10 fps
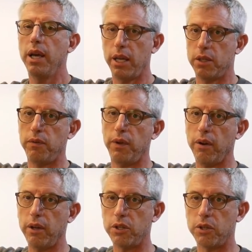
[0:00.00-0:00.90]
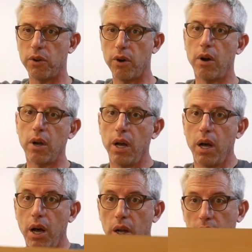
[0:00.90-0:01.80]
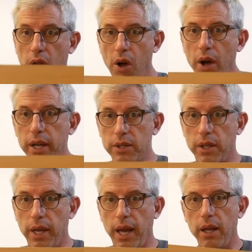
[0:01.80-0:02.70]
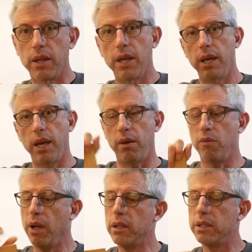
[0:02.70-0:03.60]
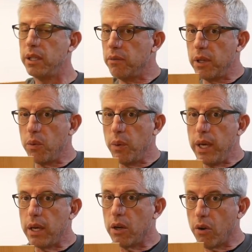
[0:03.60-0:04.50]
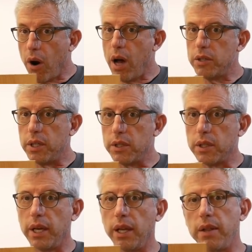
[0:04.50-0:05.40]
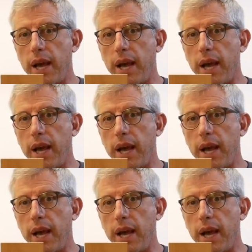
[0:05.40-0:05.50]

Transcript: It's very strong along its length and relatively weak across its length.